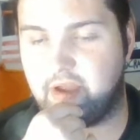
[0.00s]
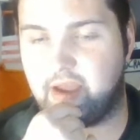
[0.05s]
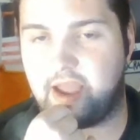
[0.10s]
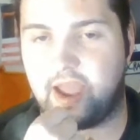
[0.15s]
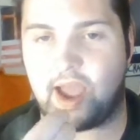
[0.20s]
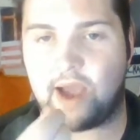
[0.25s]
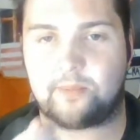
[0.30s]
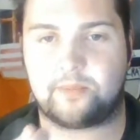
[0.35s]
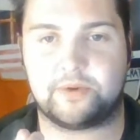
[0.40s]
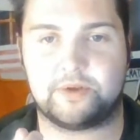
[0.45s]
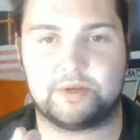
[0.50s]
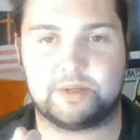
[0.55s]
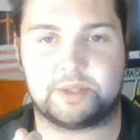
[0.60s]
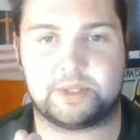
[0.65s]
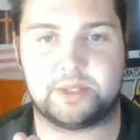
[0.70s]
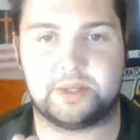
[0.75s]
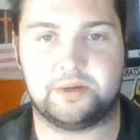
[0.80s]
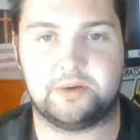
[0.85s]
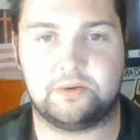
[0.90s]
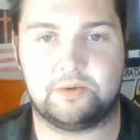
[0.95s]
happened
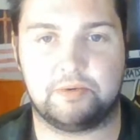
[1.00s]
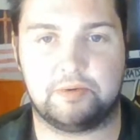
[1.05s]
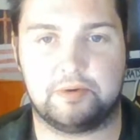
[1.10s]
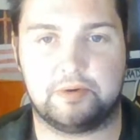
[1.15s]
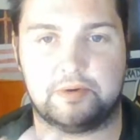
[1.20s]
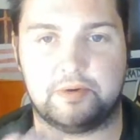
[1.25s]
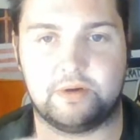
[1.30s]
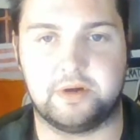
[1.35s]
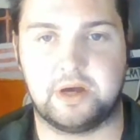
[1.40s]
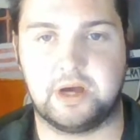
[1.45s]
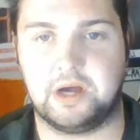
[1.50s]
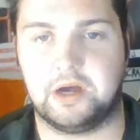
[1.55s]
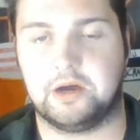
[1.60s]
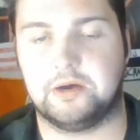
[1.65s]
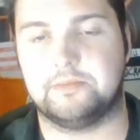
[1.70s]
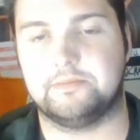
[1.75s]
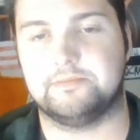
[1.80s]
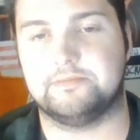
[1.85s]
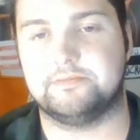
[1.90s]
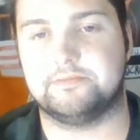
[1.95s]
to,
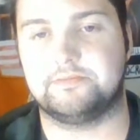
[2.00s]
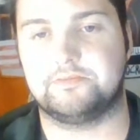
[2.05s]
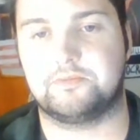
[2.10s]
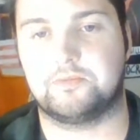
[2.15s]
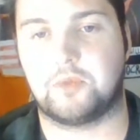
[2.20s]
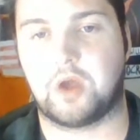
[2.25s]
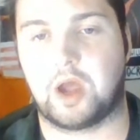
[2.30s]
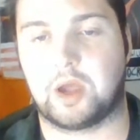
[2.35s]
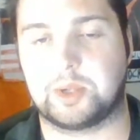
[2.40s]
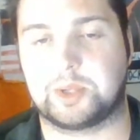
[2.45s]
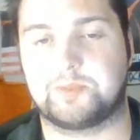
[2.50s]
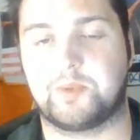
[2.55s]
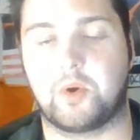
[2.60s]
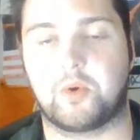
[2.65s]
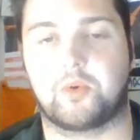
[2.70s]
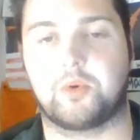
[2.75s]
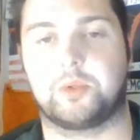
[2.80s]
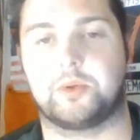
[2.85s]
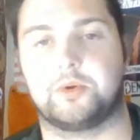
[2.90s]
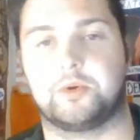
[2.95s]
I
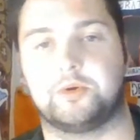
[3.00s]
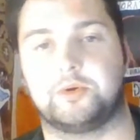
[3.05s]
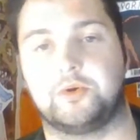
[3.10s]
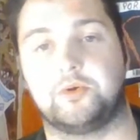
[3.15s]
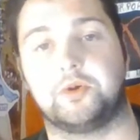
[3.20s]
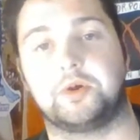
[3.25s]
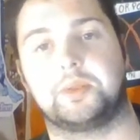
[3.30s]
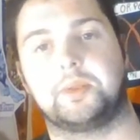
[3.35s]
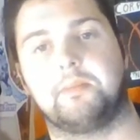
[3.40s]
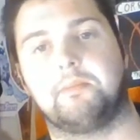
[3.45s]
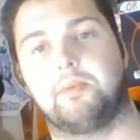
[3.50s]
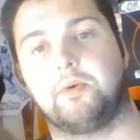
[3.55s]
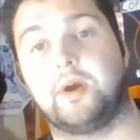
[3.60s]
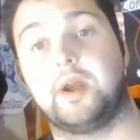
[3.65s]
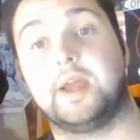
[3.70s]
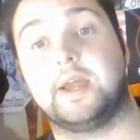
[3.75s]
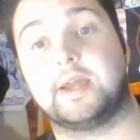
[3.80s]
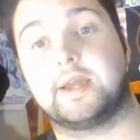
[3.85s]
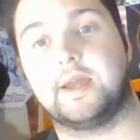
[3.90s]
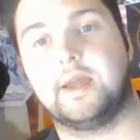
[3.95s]
spoke with her during the
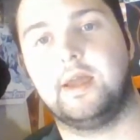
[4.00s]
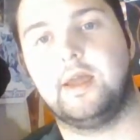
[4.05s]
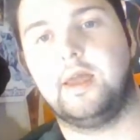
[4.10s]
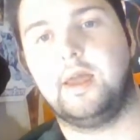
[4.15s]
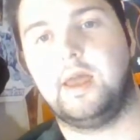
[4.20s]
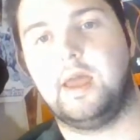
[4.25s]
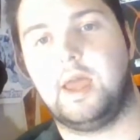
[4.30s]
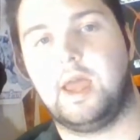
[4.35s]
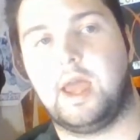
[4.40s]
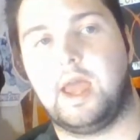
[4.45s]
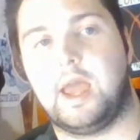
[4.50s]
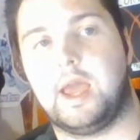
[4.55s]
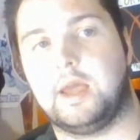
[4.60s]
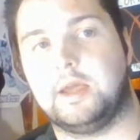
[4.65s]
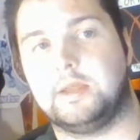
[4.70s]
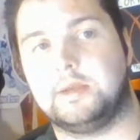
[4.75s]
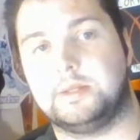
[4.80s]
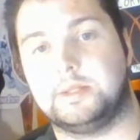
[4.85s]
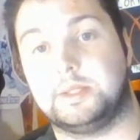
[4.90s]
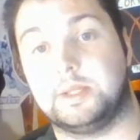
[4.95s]
break,
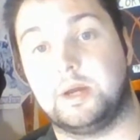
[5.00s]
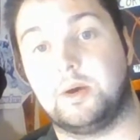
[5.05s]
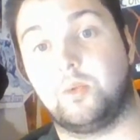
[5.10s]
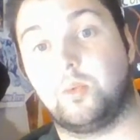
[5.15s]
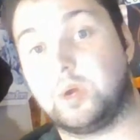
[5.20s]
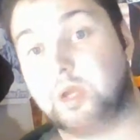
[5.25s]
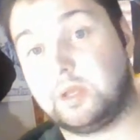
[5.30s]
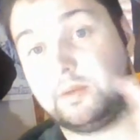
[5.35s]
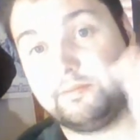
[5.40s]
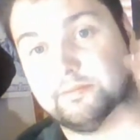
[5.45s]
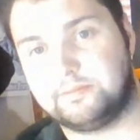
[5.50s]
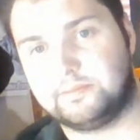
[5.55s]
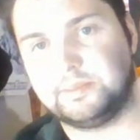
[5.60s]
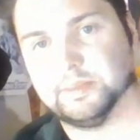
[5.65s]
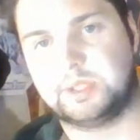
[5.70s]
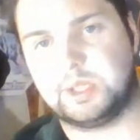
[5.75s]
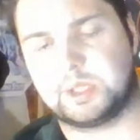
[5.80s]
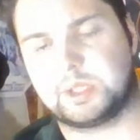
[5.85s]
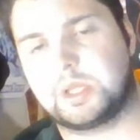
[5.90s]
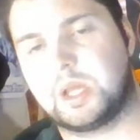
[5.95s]
and we
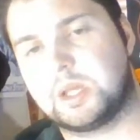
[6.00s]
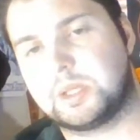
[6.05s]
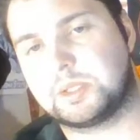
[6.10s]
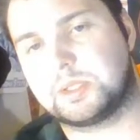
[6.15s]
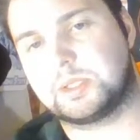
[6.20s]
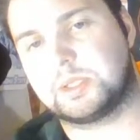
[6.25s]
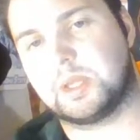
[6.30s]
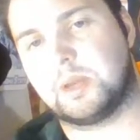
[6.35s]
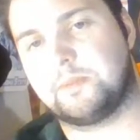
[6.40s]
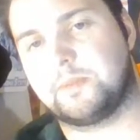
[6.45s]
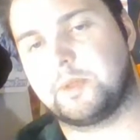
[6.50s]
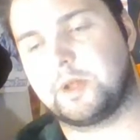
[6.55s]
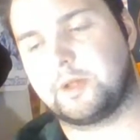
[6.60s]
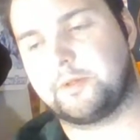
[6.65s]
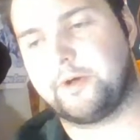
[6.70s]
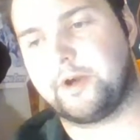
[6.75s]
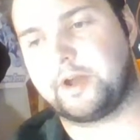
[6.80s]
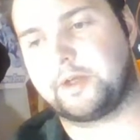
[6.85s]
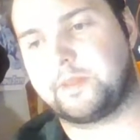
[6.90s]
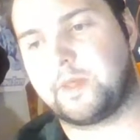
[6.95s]
discussed
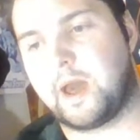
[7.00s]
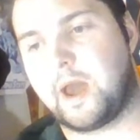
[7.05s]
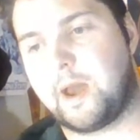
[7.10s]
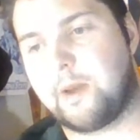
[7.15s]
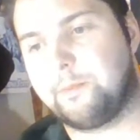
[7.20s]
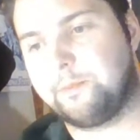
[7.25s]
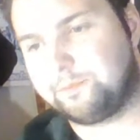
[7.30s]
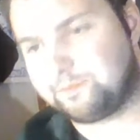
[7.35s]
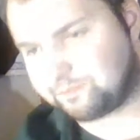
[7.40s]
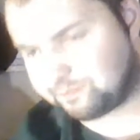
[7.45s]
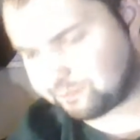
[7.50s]
something like that,